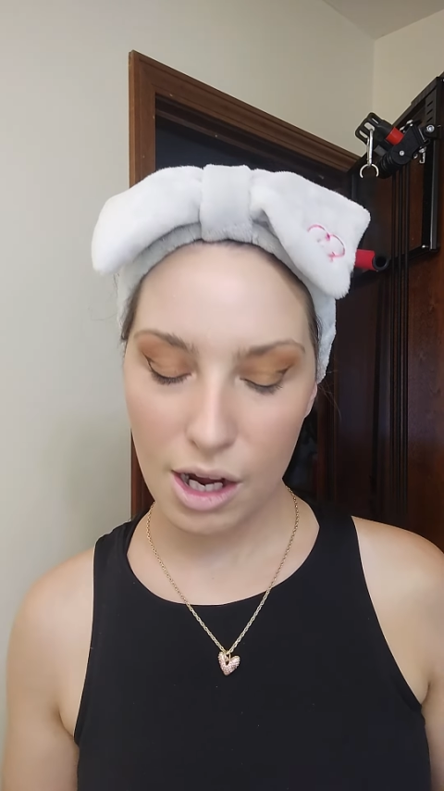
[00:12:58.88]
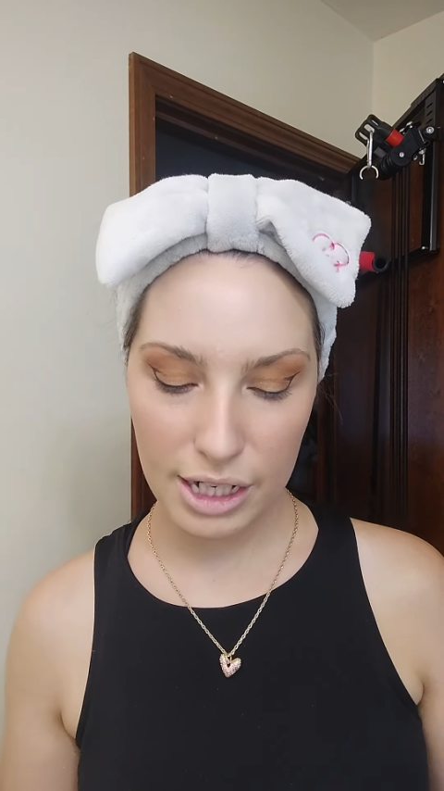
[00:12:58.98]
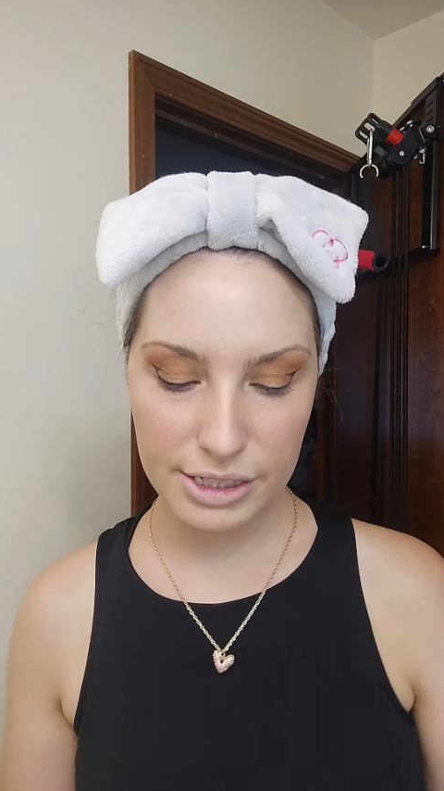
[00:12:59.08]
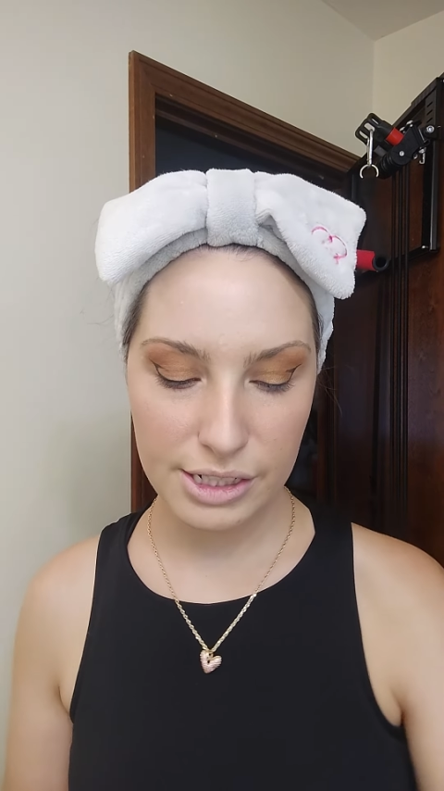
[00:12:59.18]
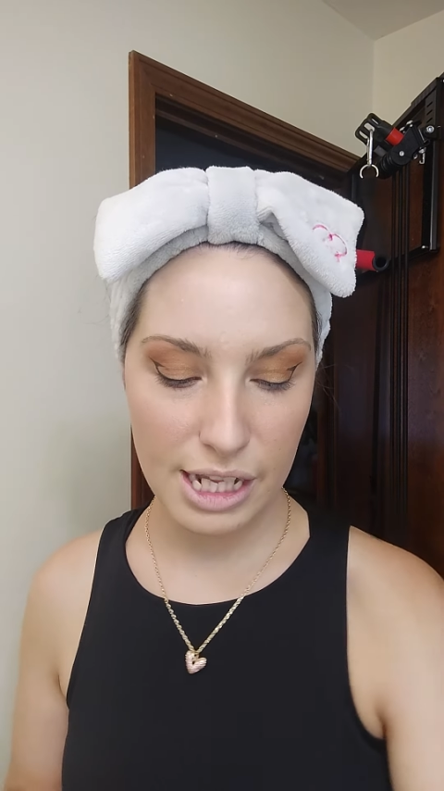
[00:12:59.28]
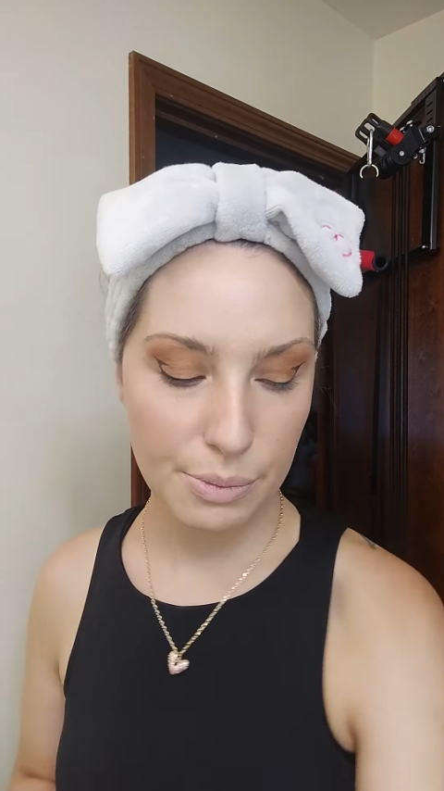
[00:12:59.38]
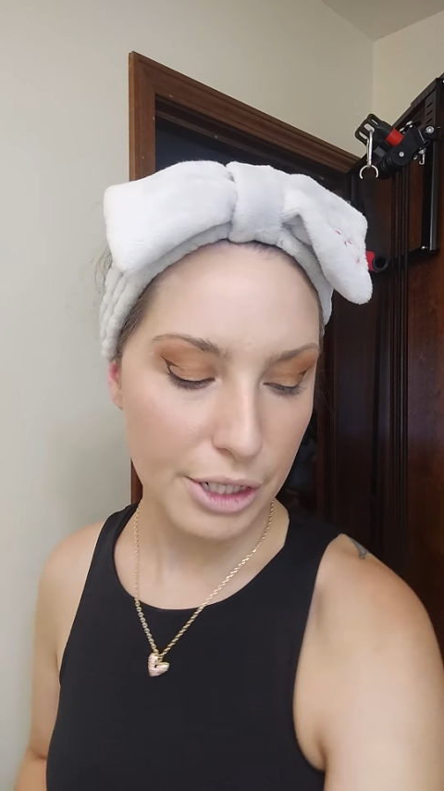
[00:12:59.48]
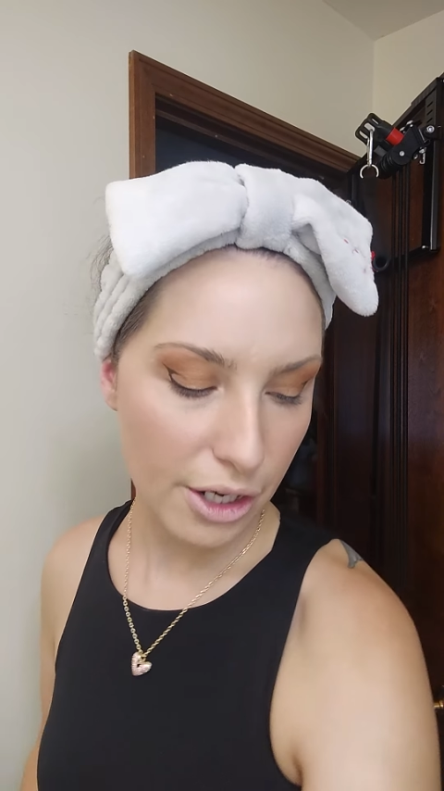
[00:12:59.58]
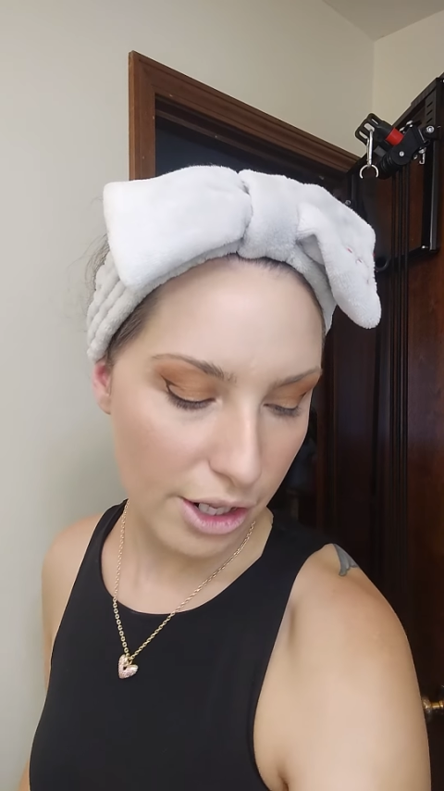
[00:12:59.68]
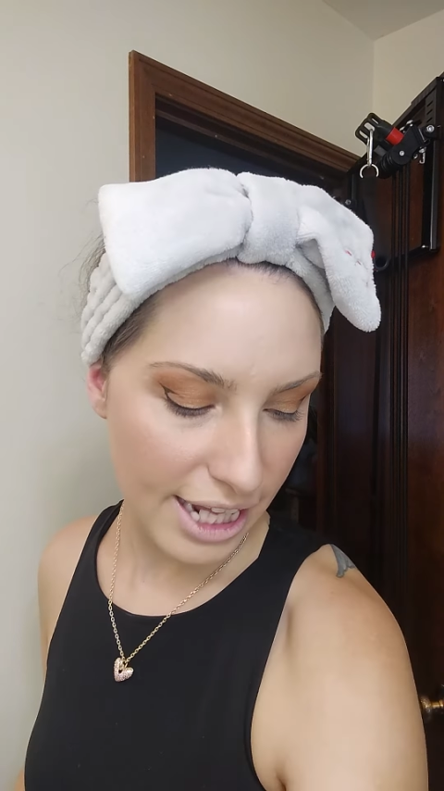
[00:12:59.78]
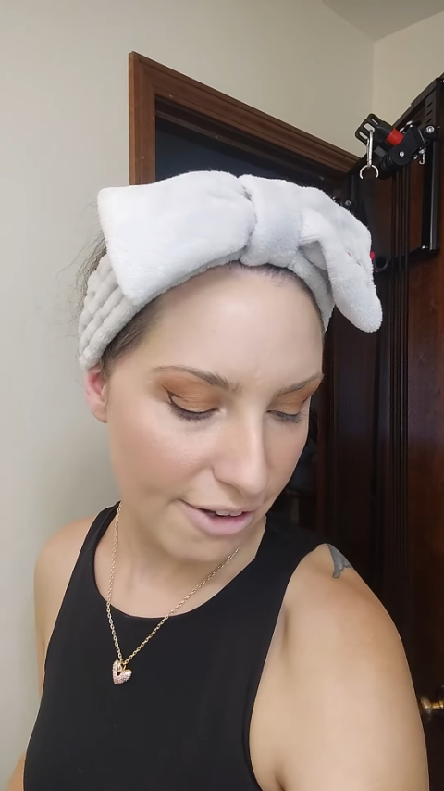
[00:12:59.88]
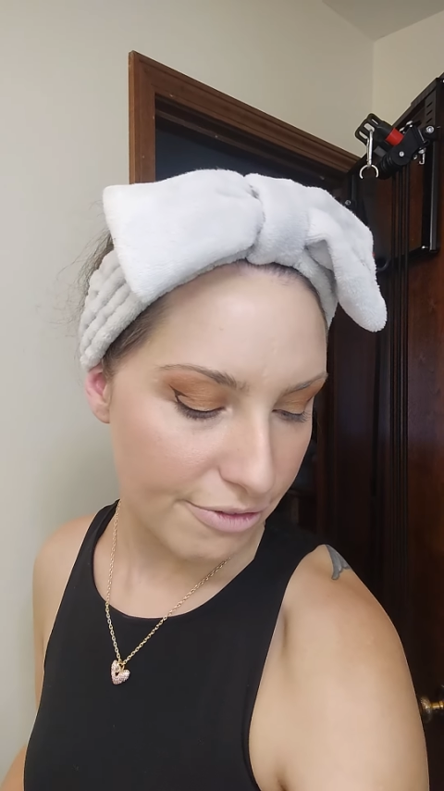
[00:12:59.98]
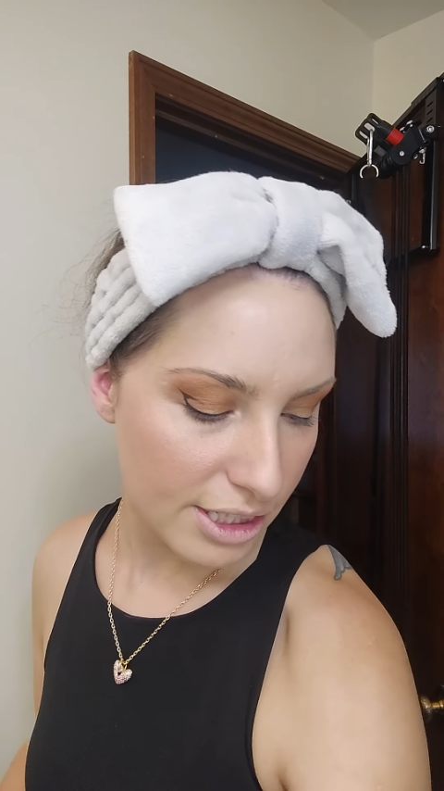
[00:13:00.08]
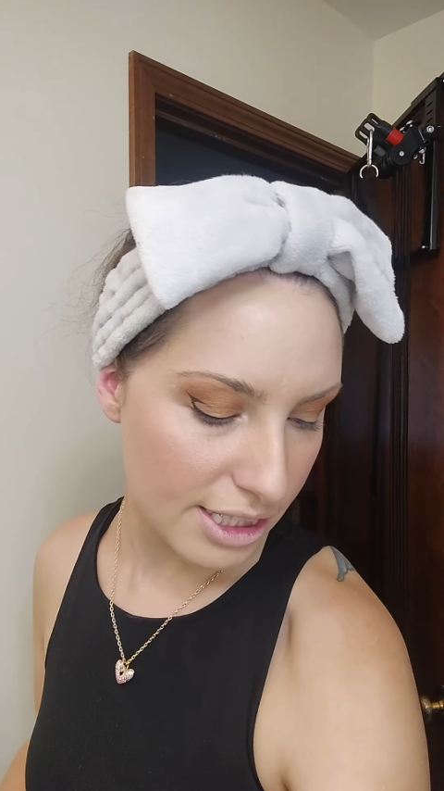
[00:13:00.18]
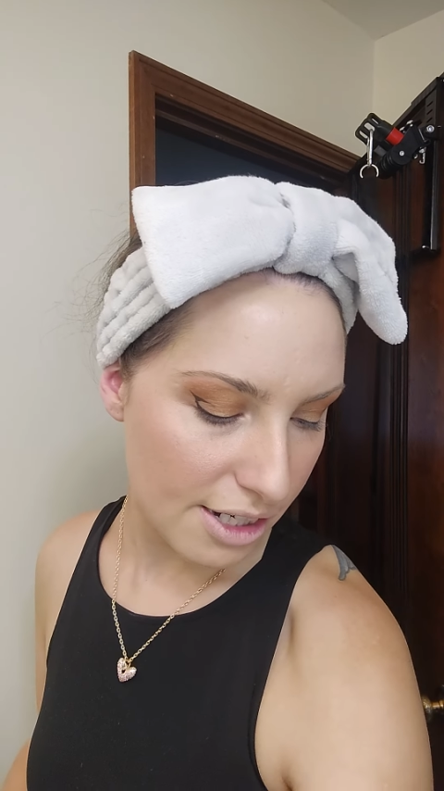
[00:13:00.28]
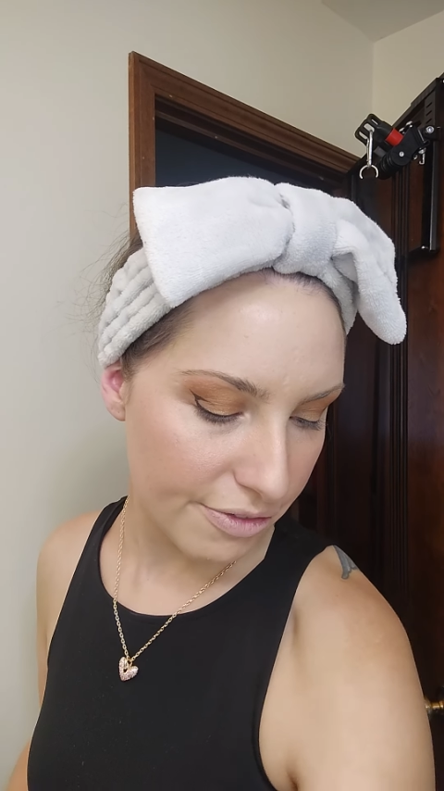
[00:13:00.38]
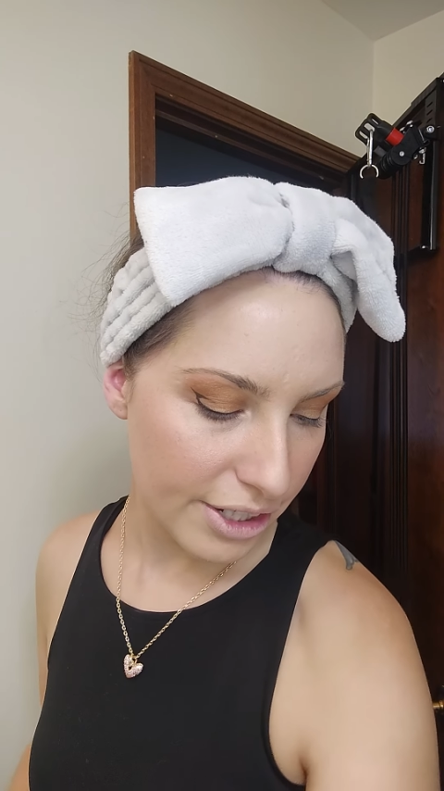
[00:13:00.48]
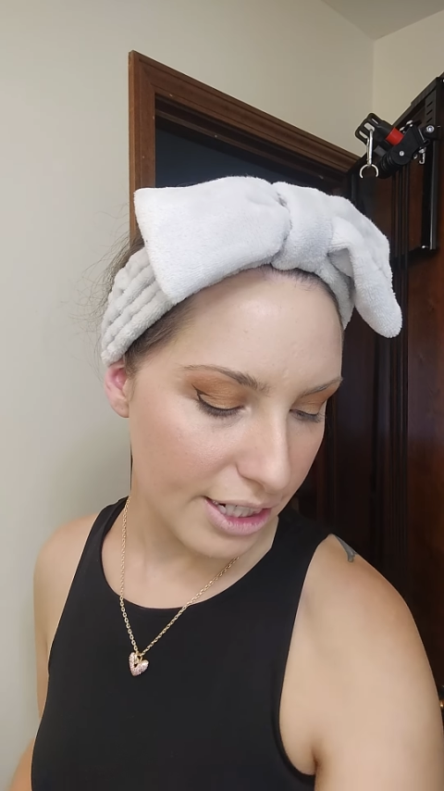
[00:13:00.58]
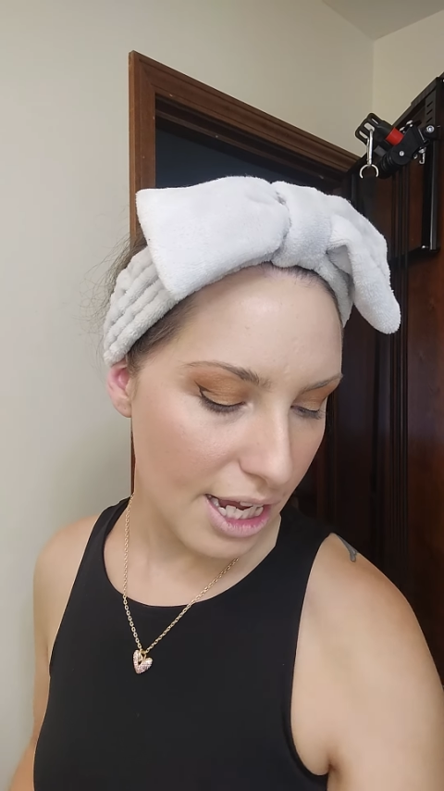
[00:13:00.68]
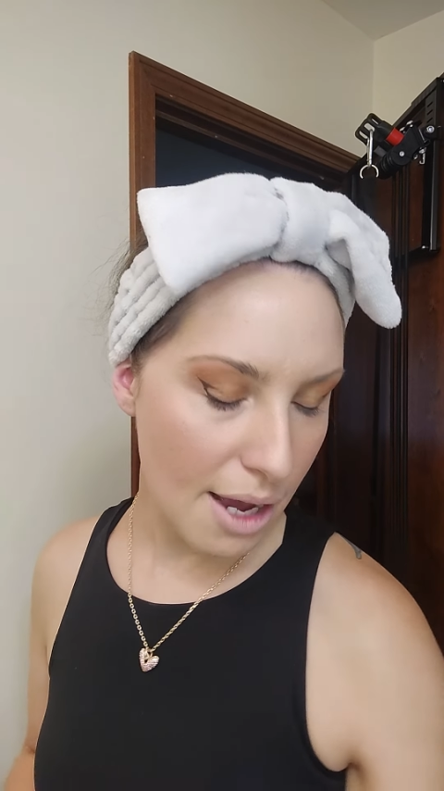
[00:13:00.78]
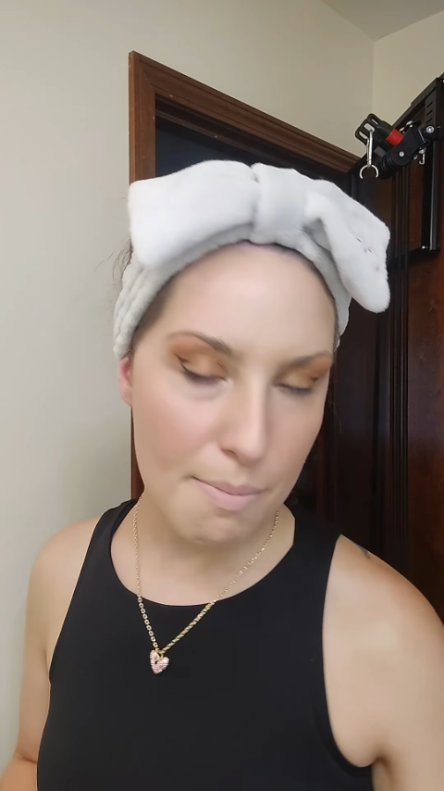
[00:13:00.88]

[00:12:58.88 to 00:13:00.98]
Alright, so now that we got all that fun stuff in,